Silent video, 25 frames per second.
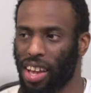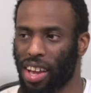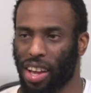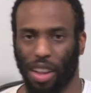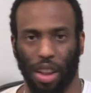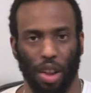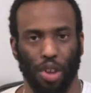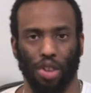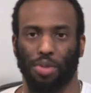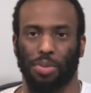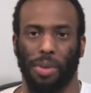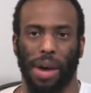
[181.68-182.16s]

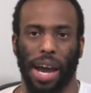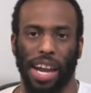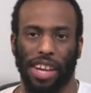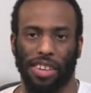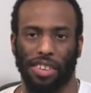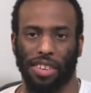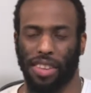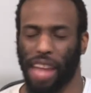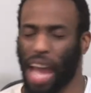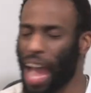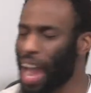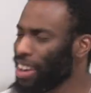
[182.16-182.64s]
close by
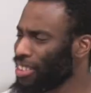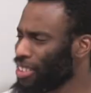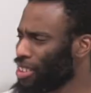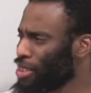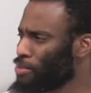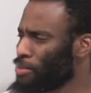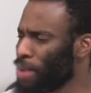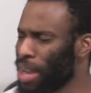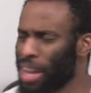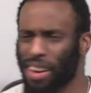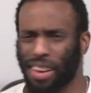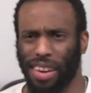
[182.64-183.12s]
each other. I
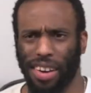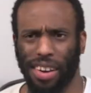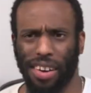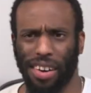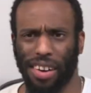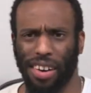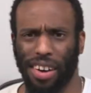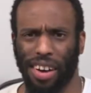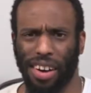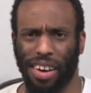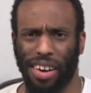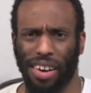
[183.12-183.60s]
actually made
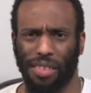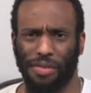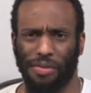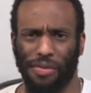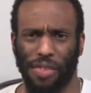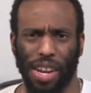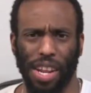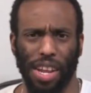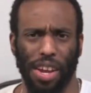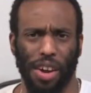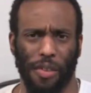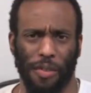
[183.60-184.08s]
a
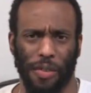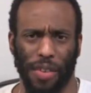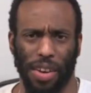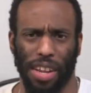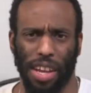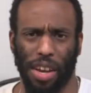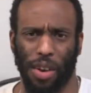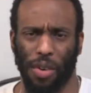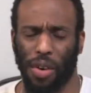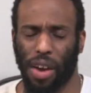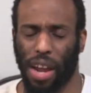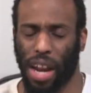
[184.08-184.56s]
video for
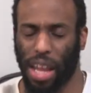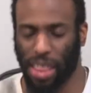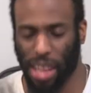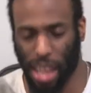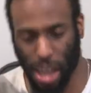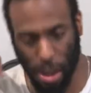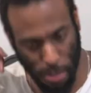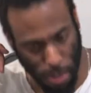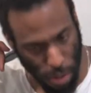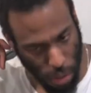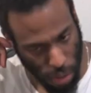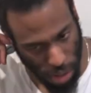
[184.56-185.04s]
Daquan. I
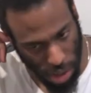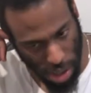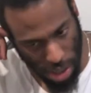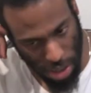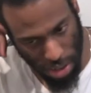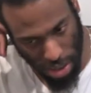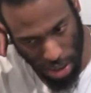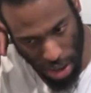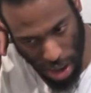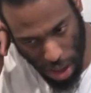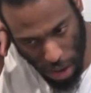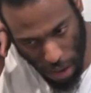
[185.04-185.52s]
think I'm going to
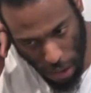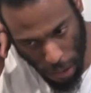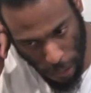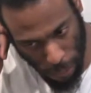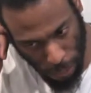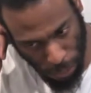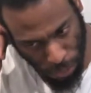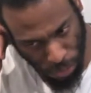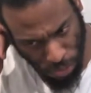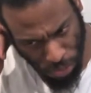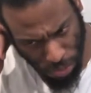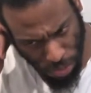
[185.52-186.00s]
release it
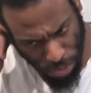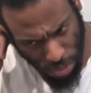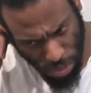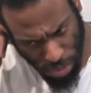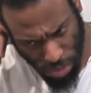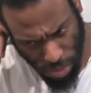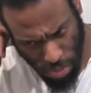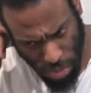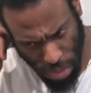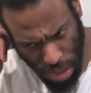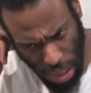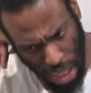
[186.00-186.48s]
out.
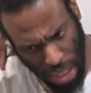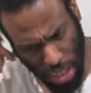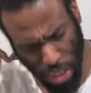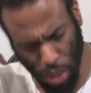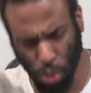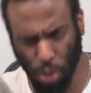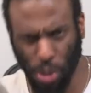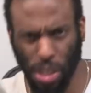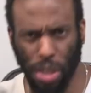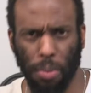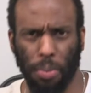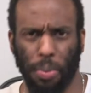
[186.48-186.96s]

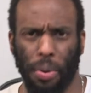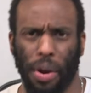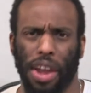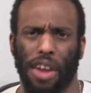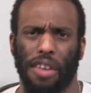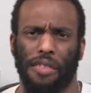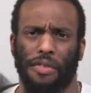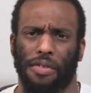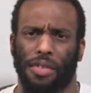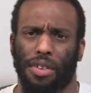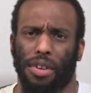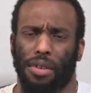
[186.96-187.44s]
Just really
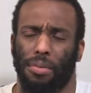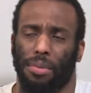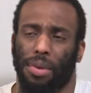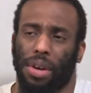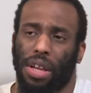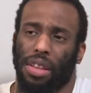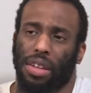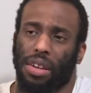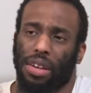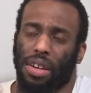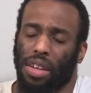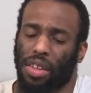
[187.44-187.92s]
praying for the
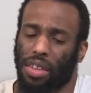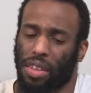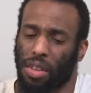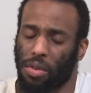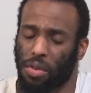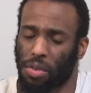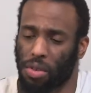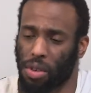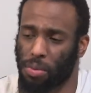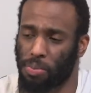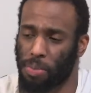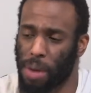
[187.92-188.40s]
brother, because he
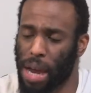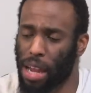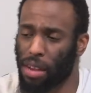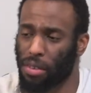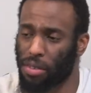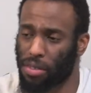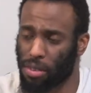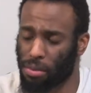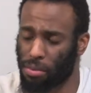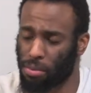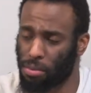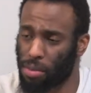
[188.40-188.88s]
was
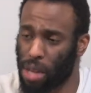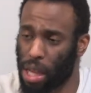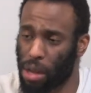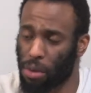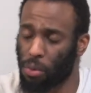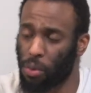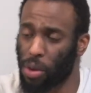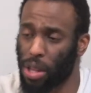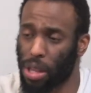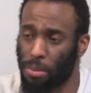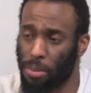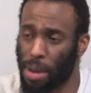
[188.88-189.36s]
battling some
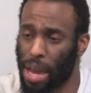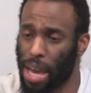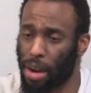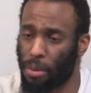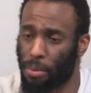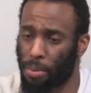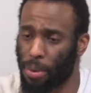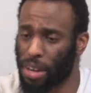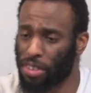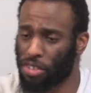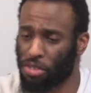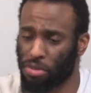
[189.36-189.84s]
like really bad
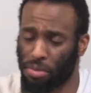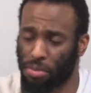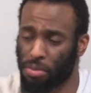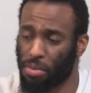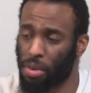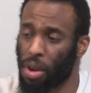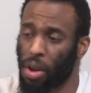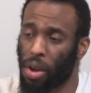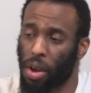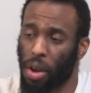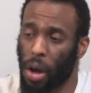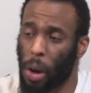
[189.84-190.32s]
depression
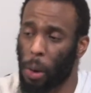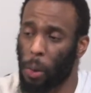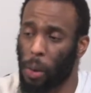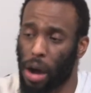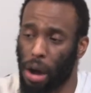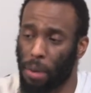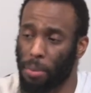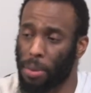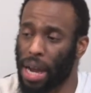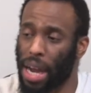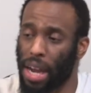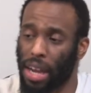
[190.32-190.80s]
a
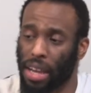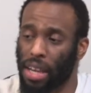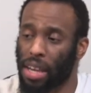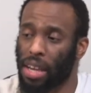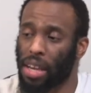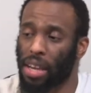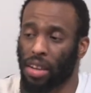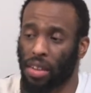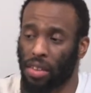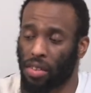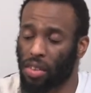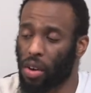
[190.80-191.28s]
while back.
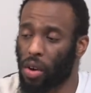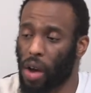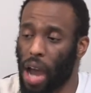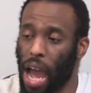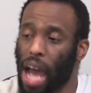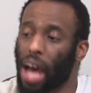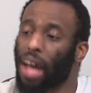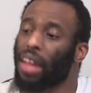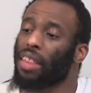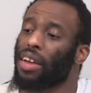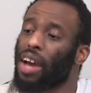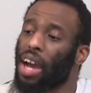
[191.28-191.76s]
So
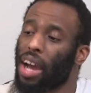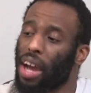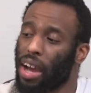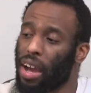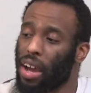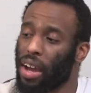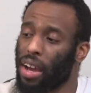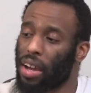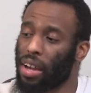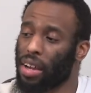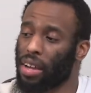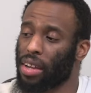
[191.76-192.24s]
after
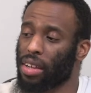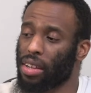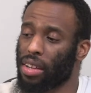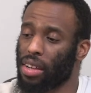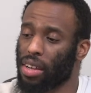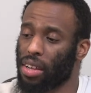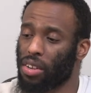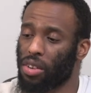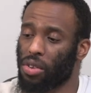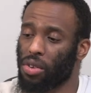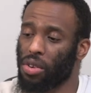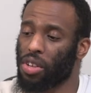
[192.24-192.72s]
I
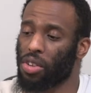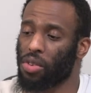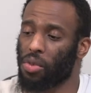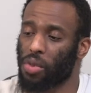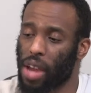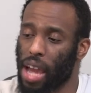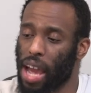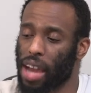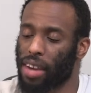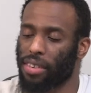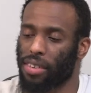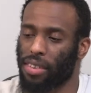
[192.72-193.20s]
do his
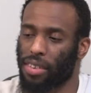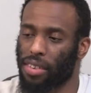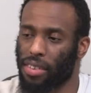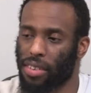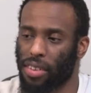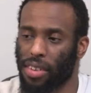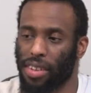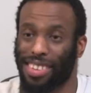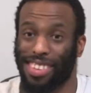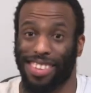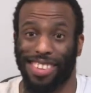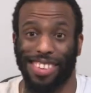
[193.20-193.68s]
reaction
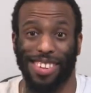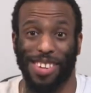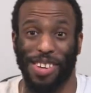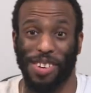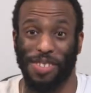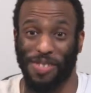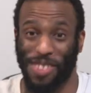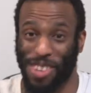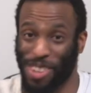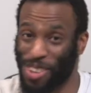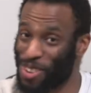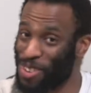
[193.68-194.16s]
to his
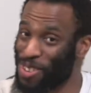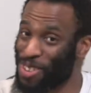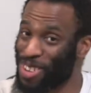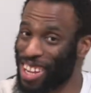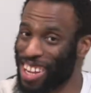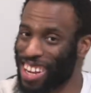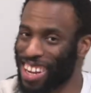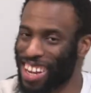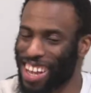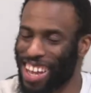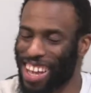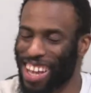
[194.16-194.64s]
Avengers
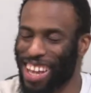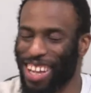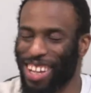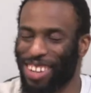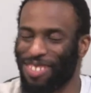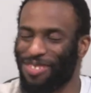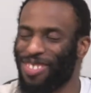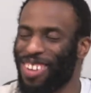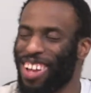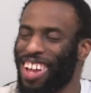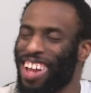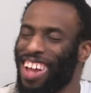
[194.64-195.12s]
Endgame